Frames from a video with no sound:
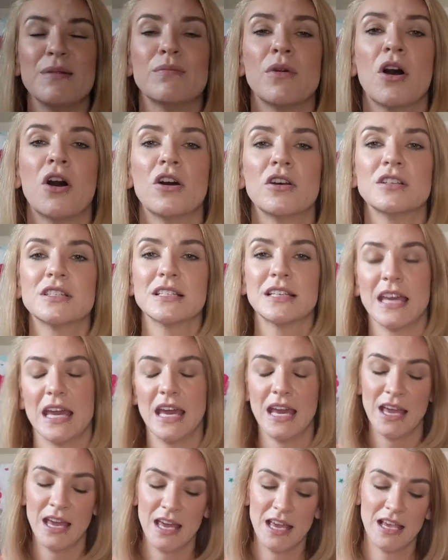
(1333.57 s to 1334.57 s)
mask
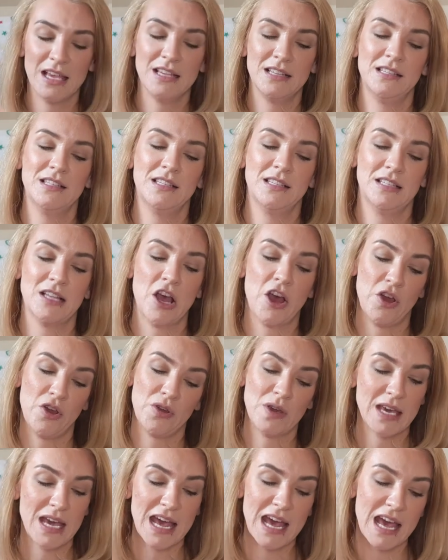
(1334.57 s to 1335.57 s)
is
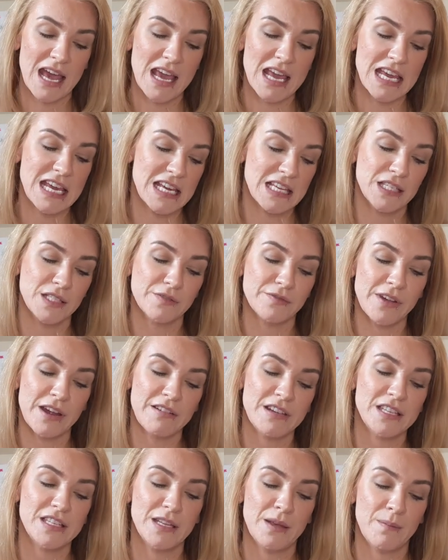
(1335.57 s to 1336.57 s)
okay. It's
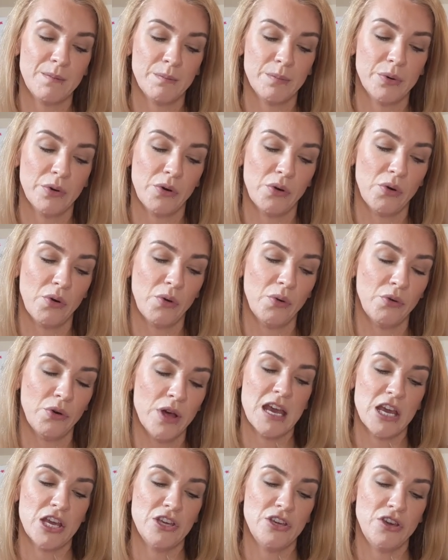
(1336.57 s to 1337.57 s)
very simple.
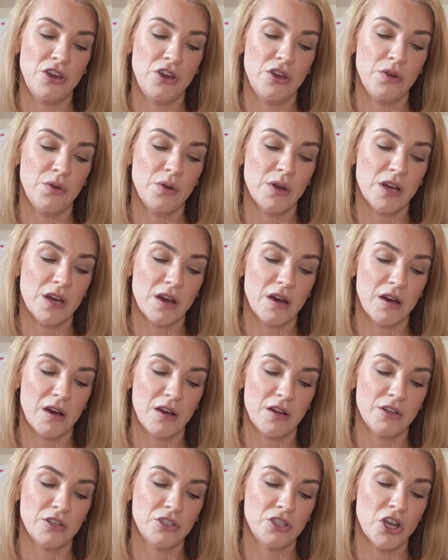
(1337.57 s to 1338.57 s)
You
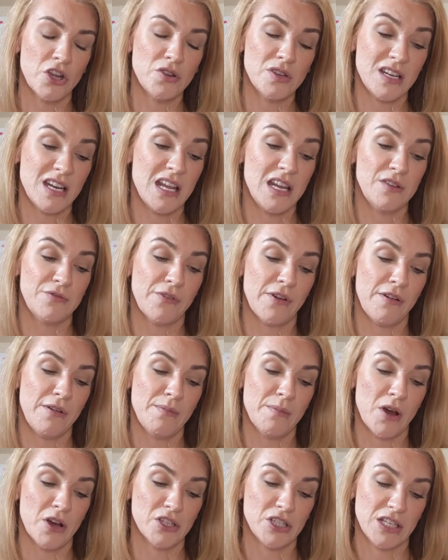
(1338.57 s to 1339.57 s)
don't need very
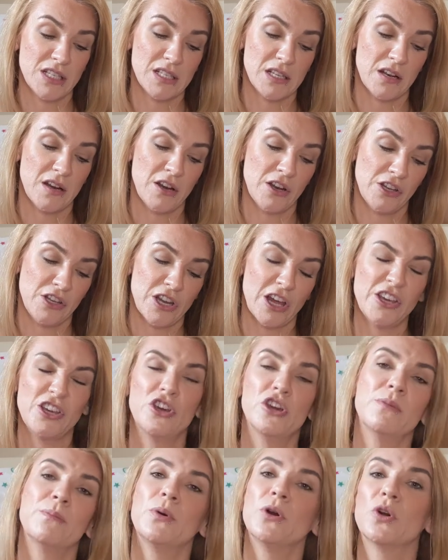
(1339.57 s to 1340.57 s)
much. It's like
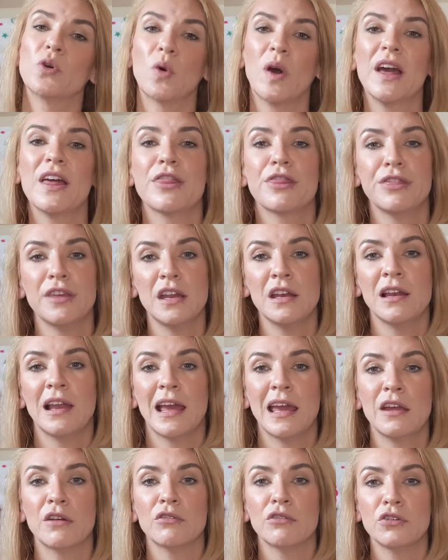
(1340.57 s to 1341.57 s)
you can put quite a thin
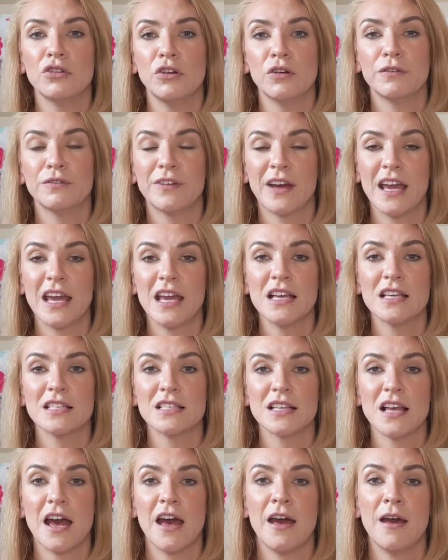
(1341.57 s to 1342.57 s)
layer on your
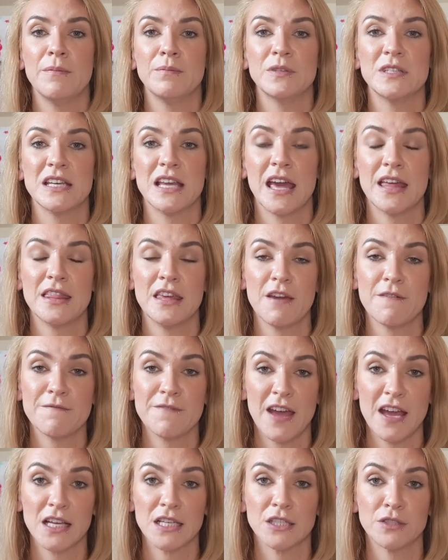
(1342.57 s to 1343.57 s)
face to get the
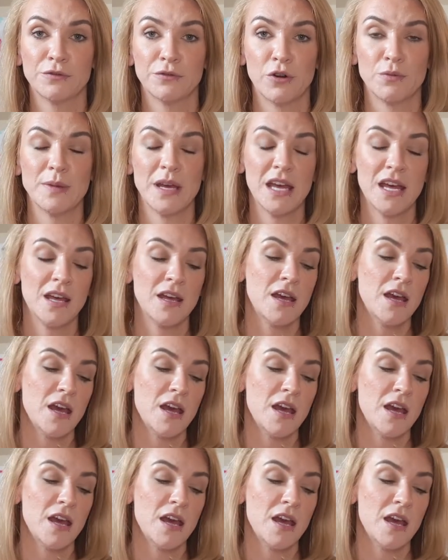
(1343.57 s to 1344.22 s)
effects from it.